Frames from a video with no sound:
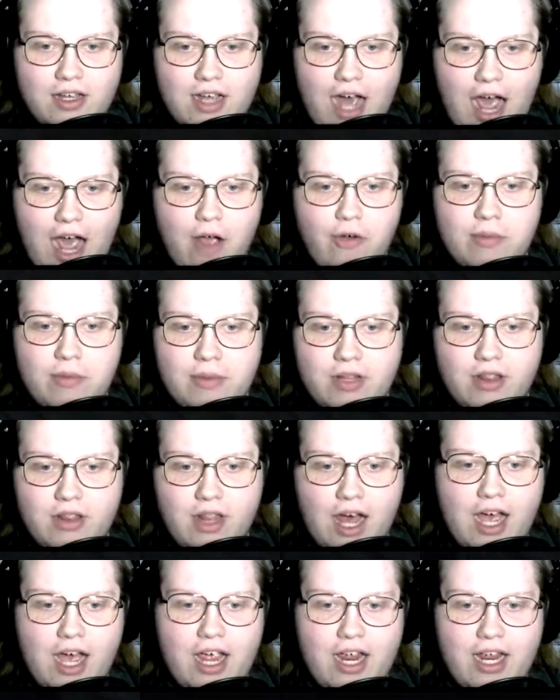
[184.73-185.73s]
I would be
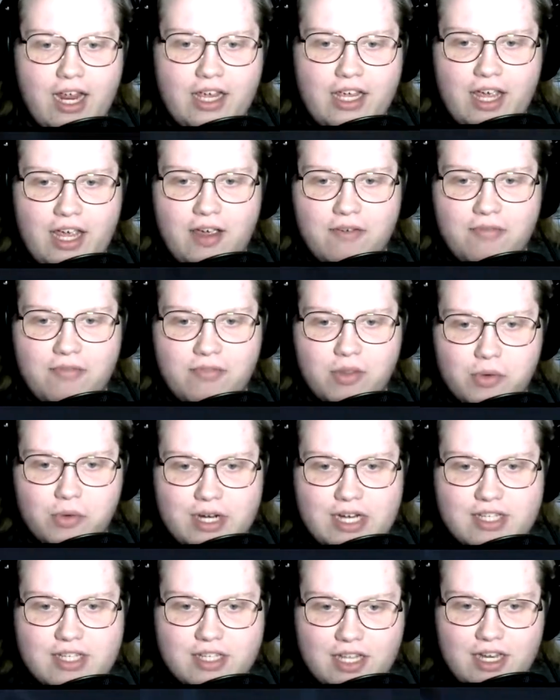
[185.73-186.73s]
lying if the
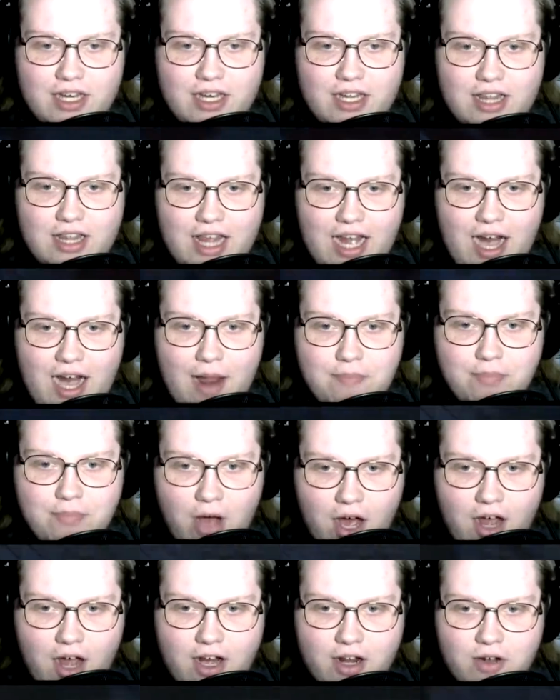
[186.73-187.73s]
reason that I
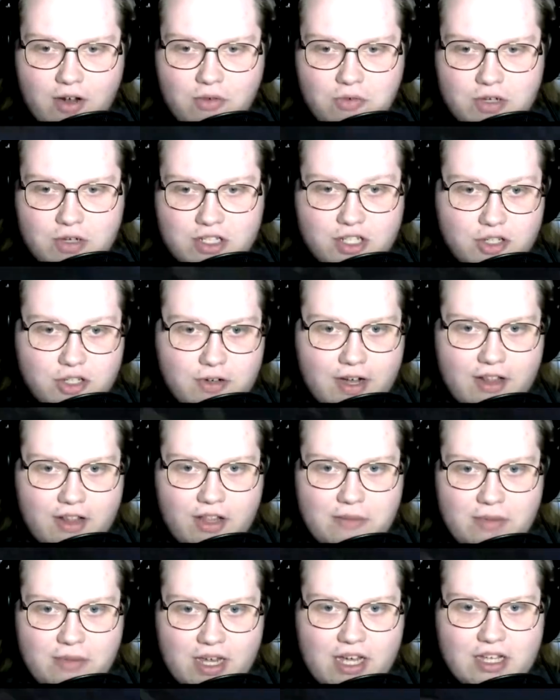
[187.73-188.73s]
bought it was strictly
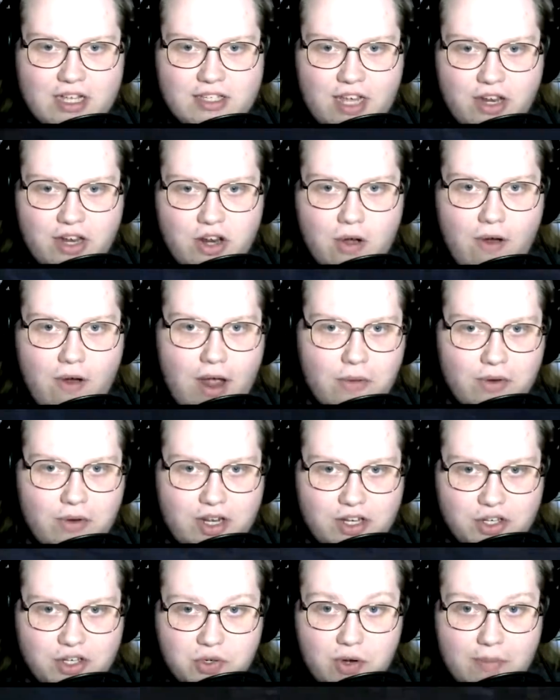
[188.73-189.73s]
because I know I would
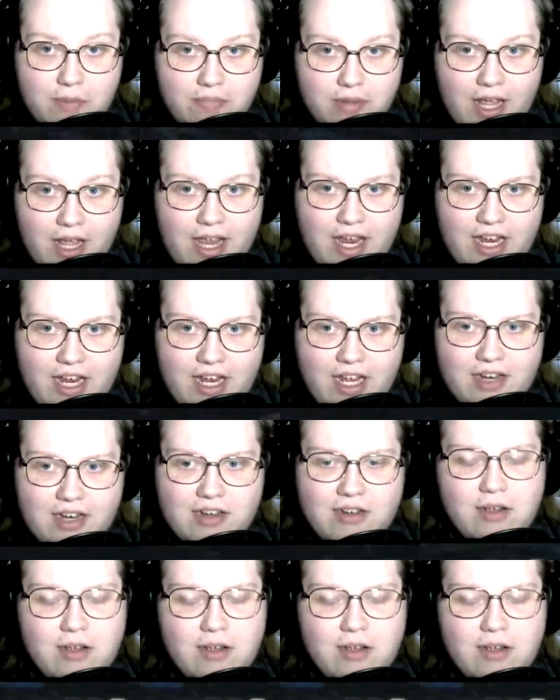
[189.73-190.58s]
enjoy playing it.